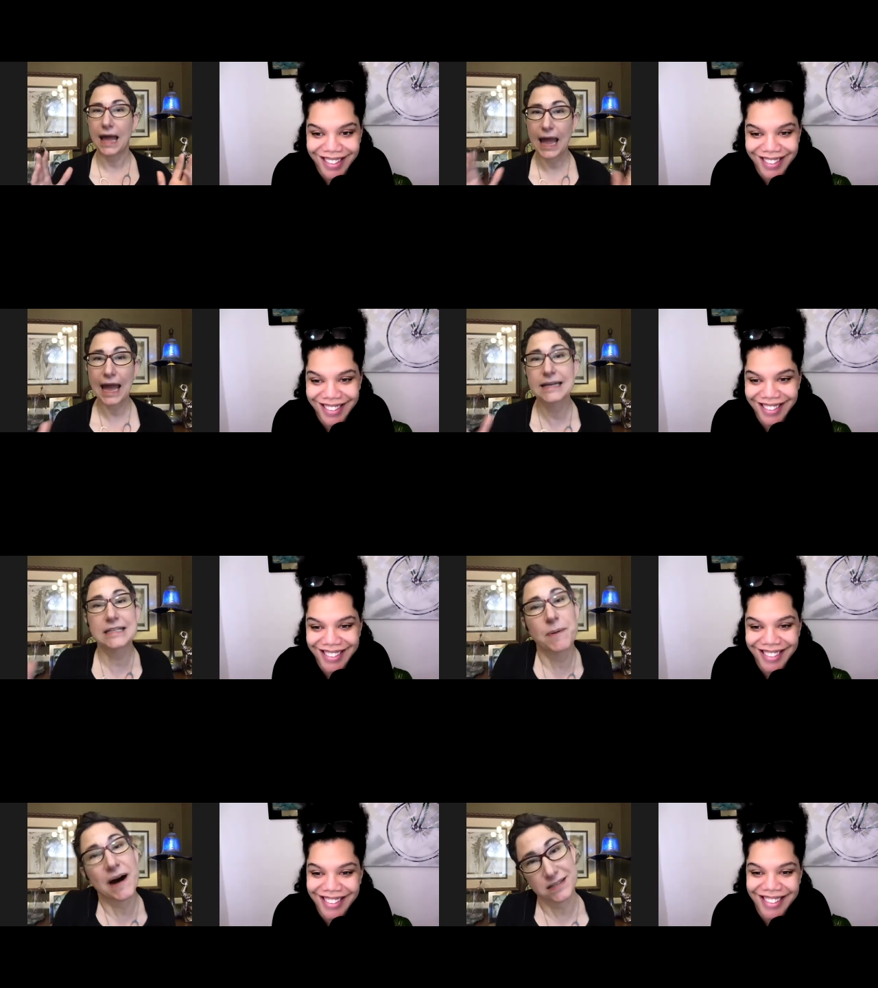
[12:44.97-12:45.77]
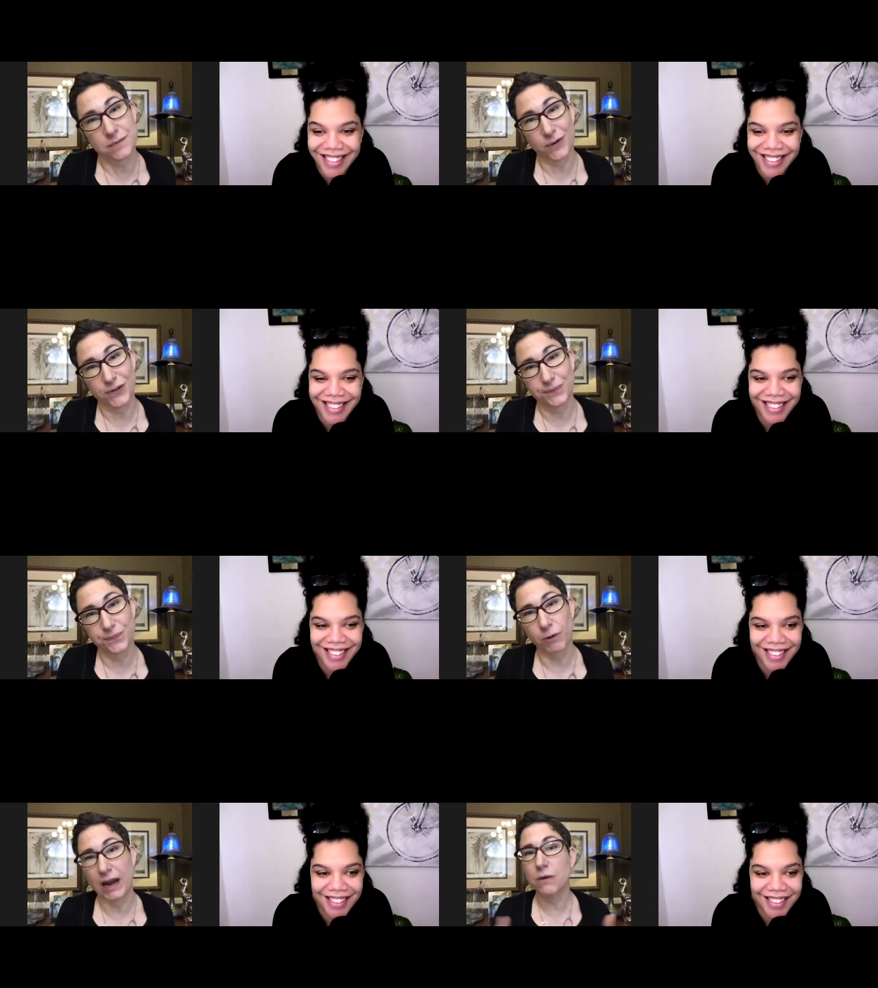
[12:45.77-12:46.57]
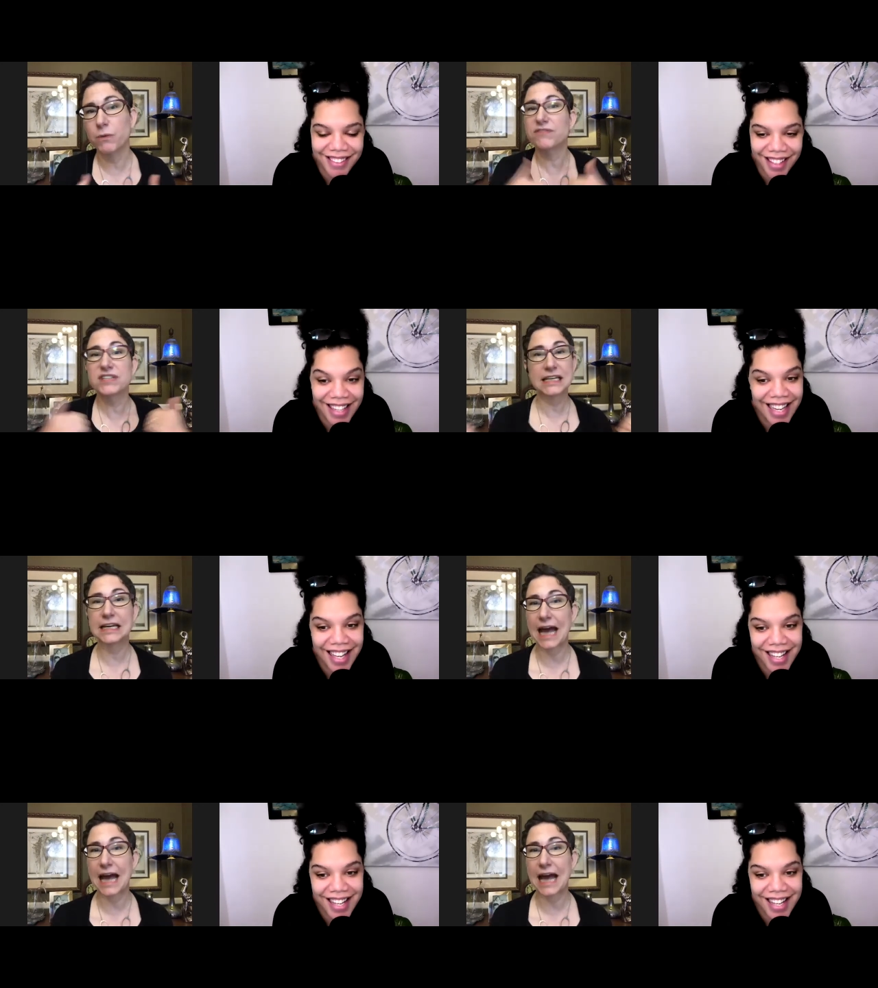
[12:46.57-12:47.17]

Speaker 1: And it's possible, right? We've seen it, it